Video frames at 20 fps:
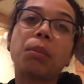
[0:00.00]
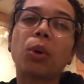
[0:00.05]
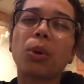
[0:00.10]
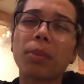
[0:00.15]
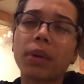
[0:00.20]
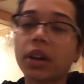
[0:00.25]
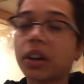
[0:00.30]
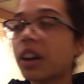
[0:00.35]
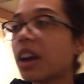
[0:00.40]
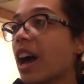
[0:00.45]

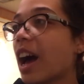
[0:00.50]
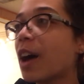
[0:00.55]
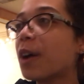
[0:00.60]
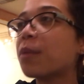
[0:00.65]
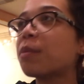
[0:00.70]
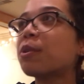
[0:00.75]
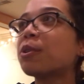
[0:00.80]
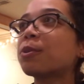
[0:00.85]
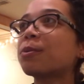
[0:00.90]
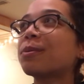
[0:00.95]
better. I
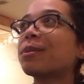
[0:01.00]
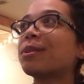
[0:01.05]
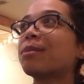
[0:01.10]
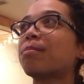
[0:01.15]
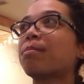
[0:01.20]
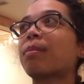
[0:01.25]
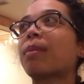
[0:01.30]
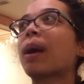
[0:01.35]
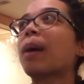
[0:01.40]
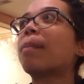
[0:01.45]
hope this was
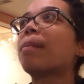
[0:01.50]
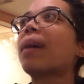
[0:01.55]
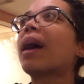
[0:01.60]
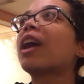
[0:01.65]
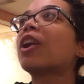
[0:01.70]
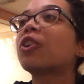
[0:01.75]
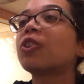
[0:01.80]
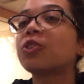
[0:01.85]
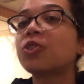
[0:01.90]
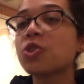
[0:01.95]

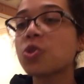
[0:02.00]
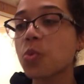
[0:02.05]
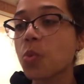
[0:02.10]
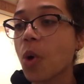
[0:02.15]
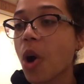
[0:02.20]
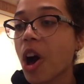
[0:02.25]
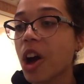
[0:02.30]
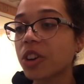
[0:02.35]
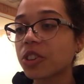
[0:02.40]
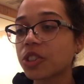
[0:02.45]
better to
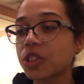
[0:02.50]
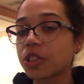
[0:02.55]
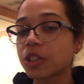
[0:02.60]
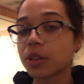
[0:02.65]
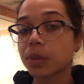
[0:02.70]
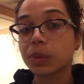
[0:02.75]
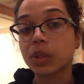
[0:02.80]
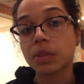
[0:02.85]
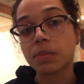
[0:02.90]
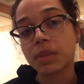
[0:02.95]
watch in
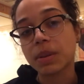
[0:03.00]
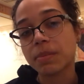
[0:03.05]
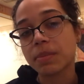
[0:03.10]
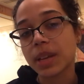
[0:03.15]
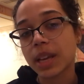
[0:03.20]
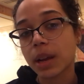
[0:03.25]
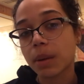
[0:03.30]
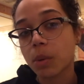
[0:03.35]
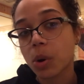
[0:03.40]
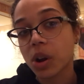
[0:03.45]
terms of me
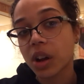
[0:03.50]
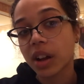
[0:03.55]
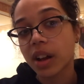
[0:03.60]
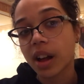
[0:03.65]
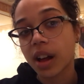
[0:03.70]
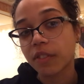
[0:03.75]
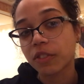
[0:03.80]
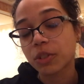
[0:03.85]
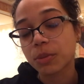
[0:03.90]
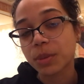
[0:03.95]
being more
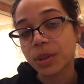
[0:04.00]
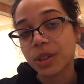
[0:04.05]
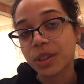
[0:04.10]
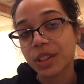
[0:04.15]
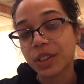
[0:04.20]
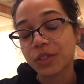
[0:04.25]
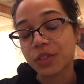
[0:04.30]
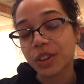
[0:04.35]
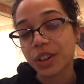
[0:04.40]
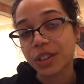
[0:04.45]
comfortable
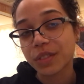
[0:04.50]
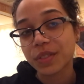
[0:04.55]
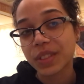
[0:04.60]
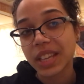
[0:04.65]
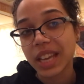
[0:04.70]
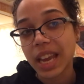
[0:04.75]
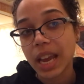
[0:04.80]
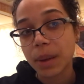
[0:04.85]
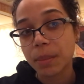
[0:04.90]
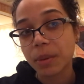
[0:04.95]
in front of the
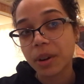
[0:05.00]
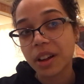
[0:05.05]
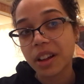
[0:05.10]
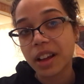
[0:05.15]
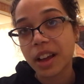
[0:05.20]
camera.